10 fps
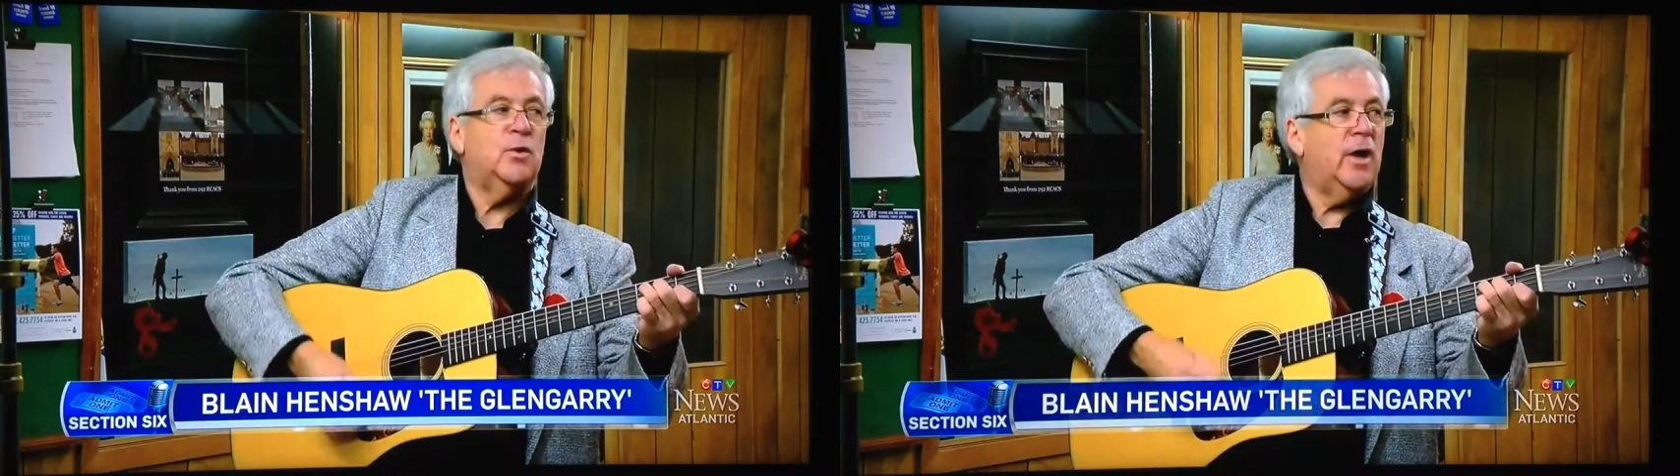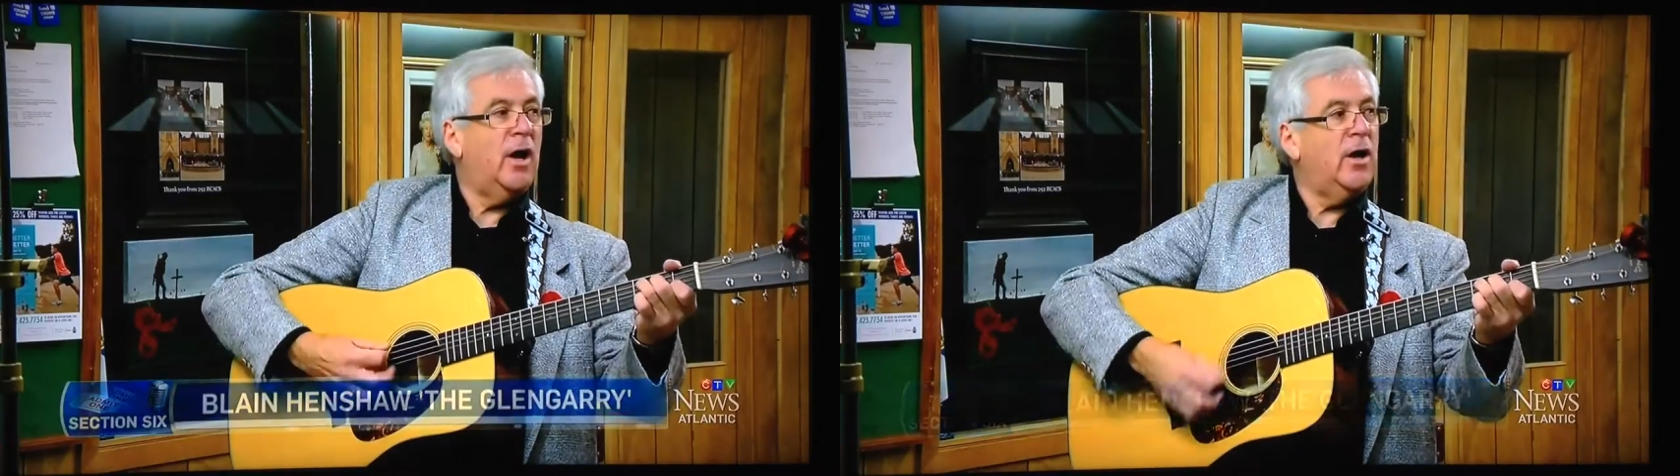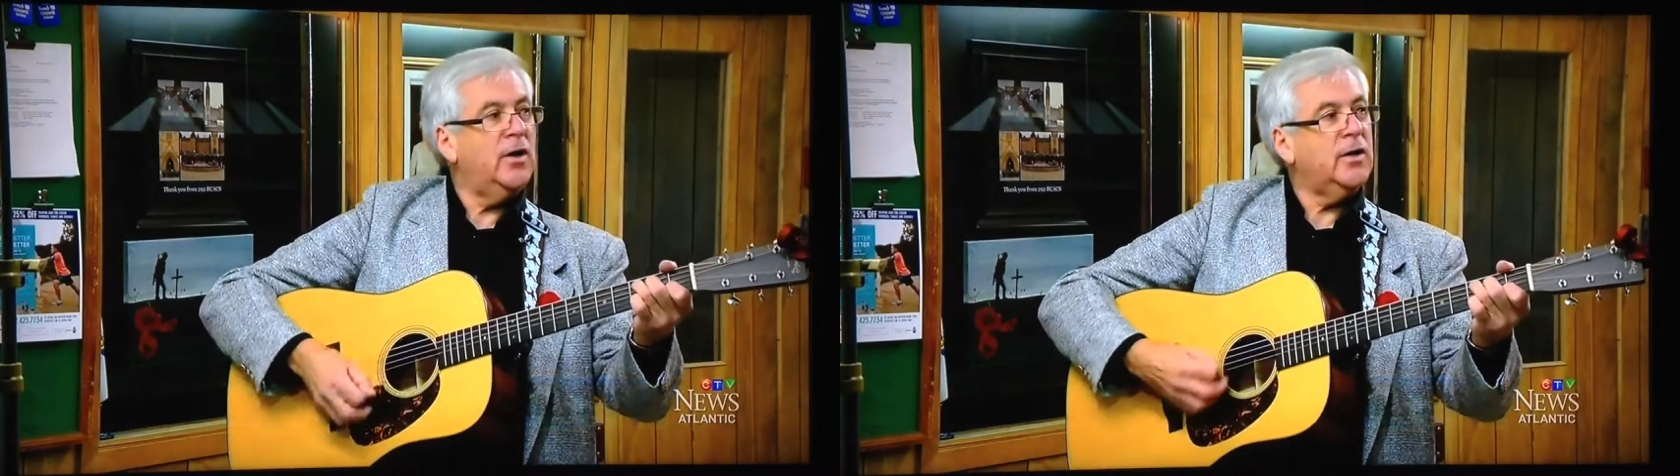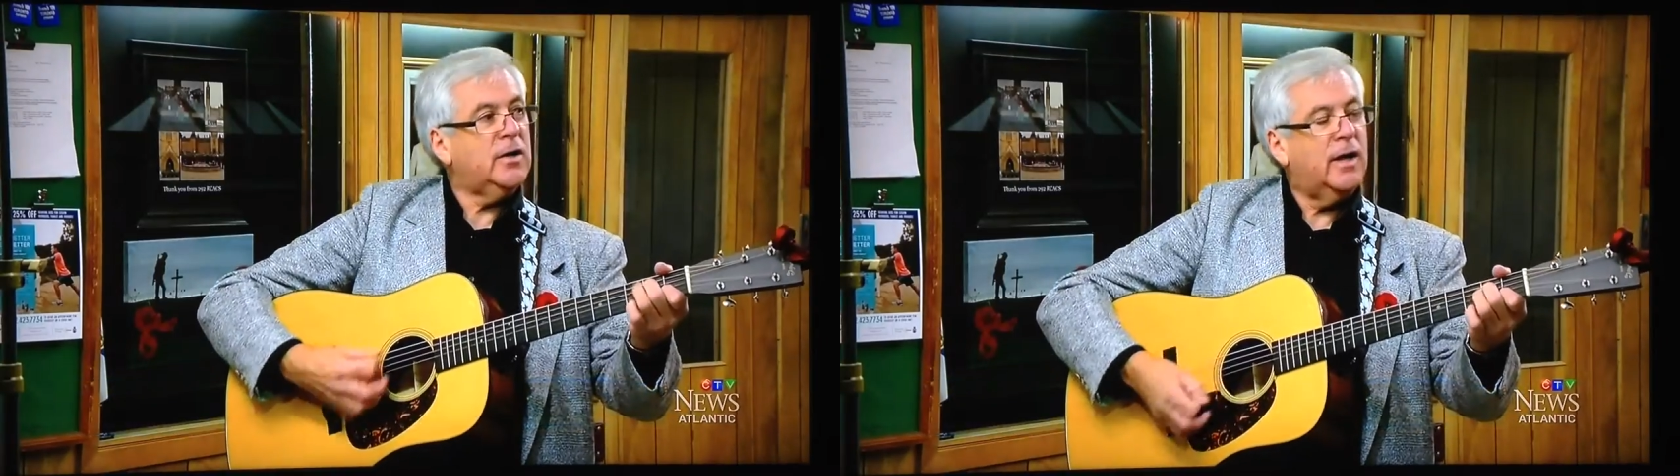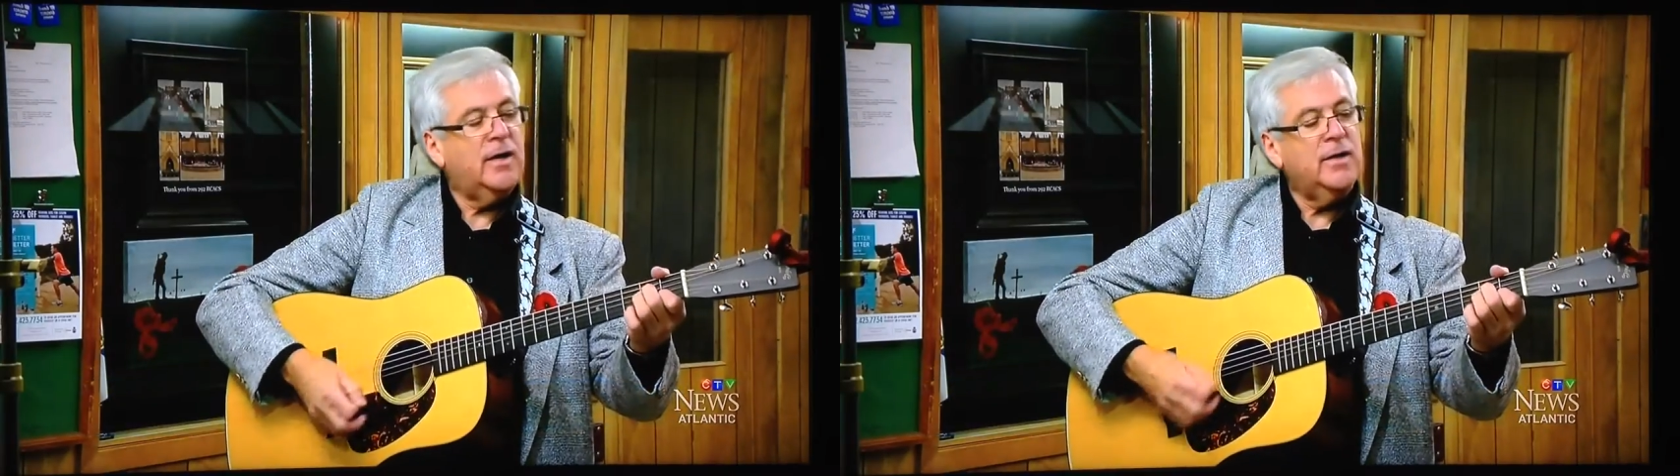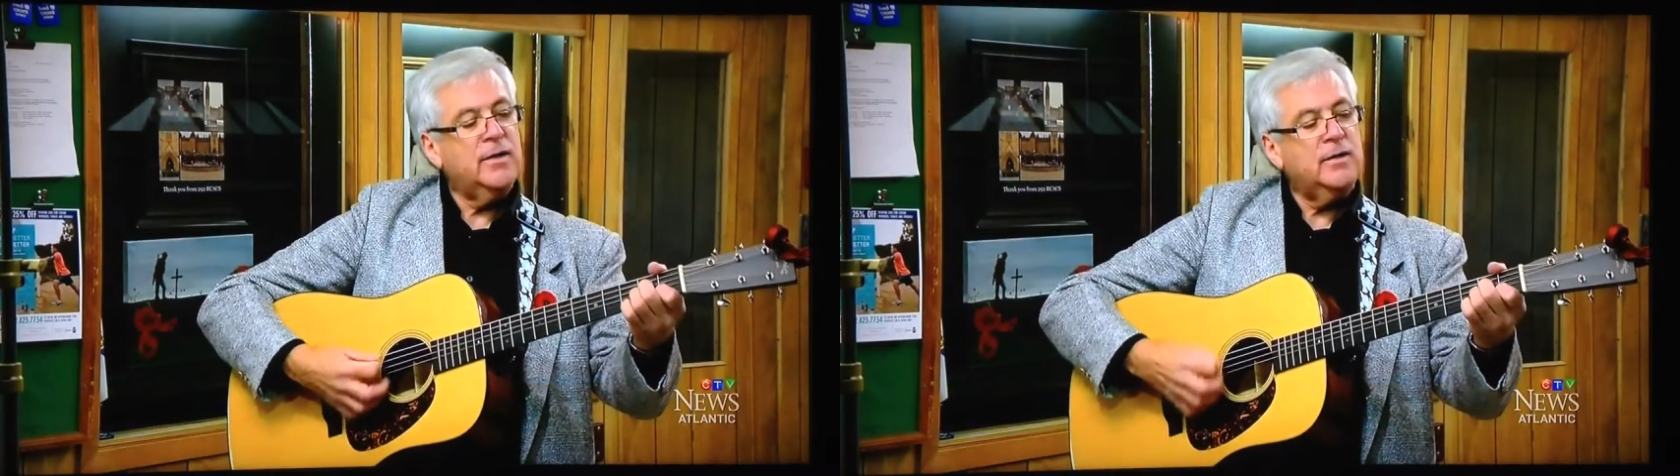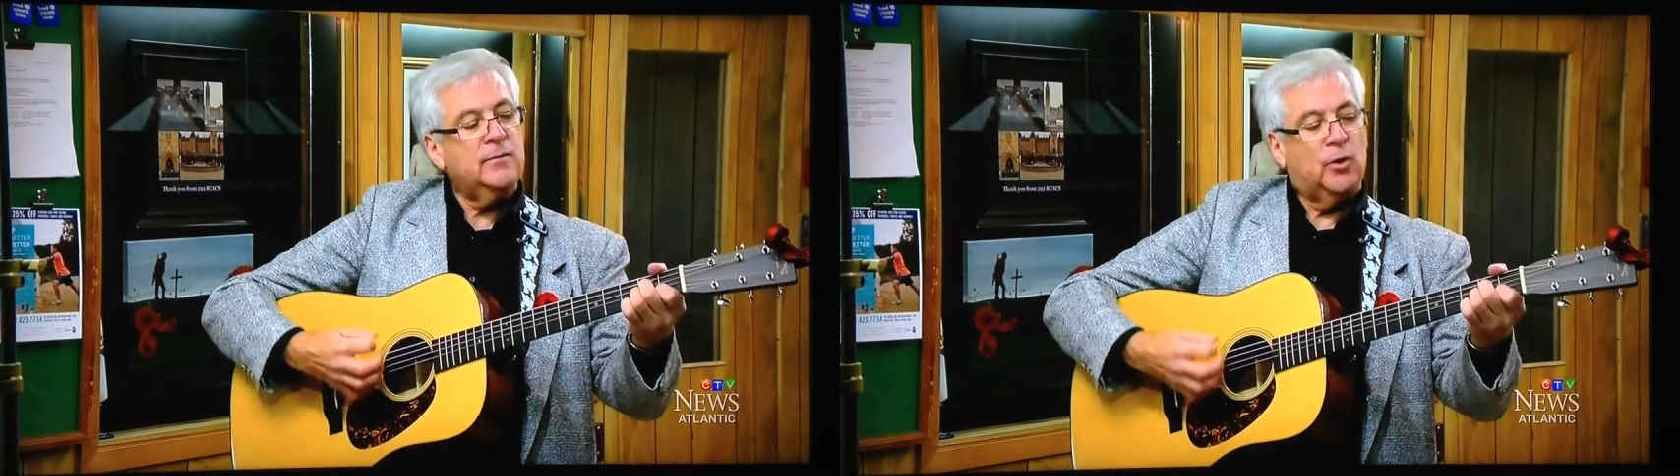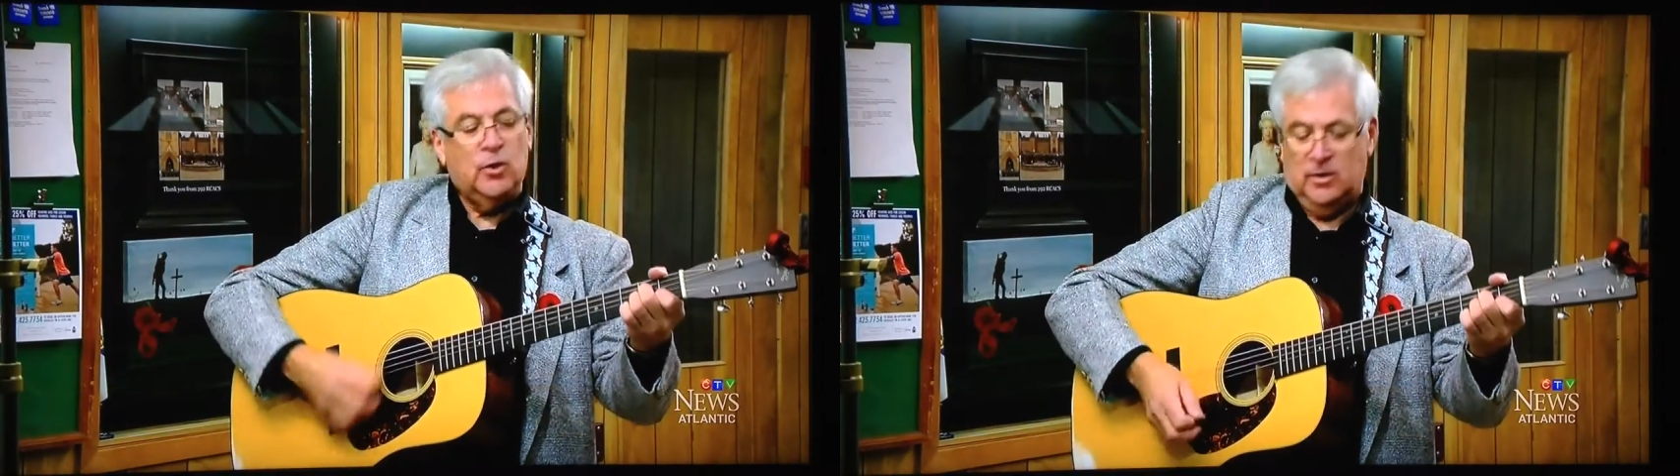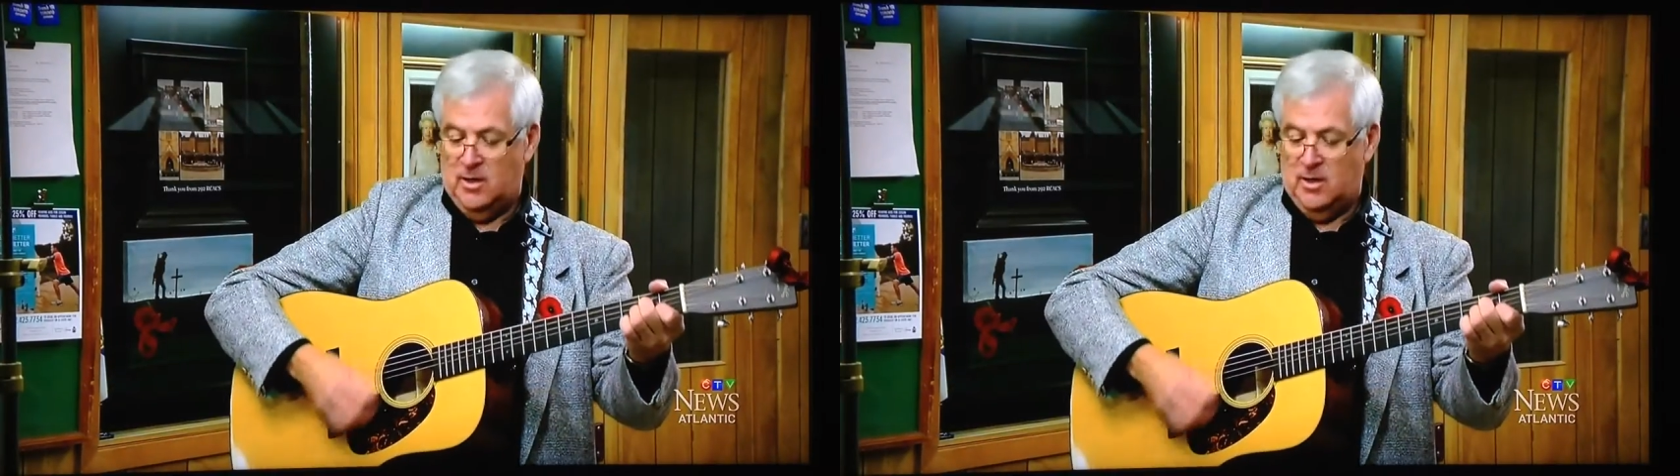dark and evil